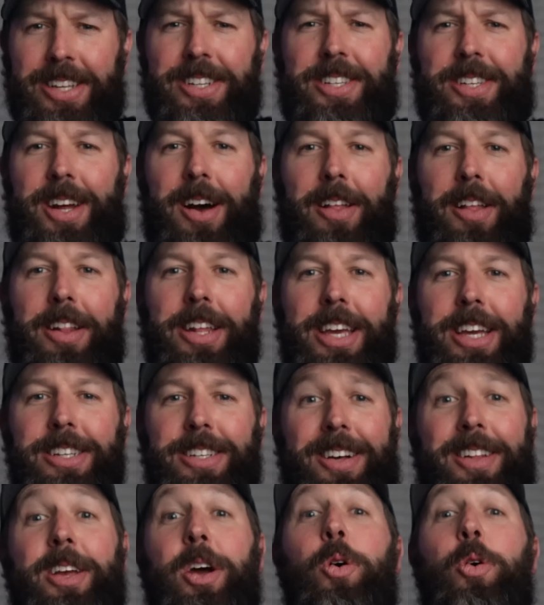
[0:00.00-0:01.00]
installing these
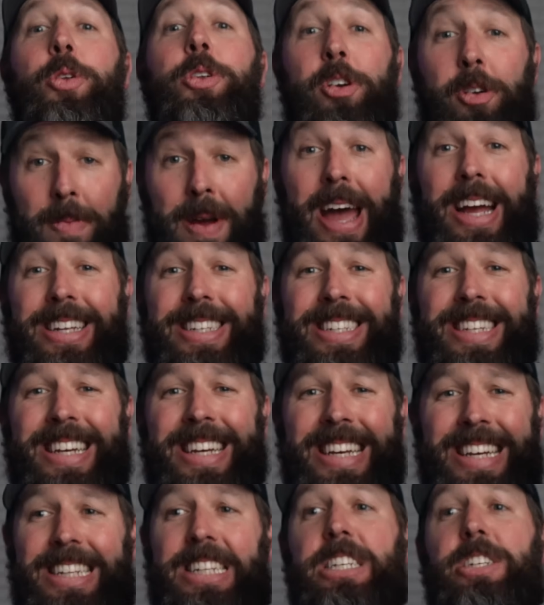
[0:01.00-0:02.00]
on the old Duramax.
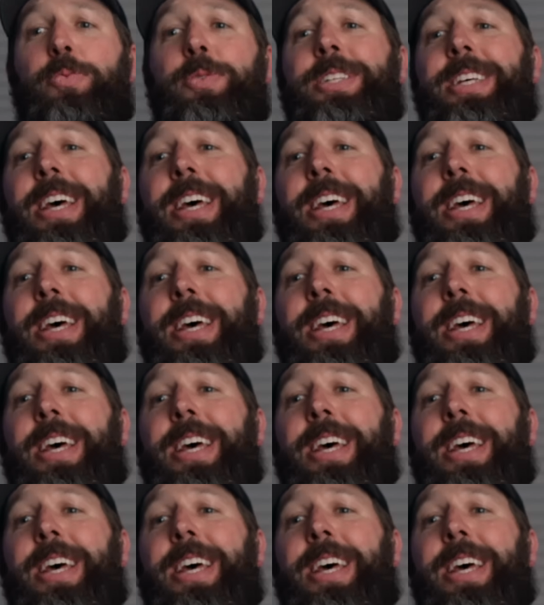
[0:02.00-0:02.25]
And this one's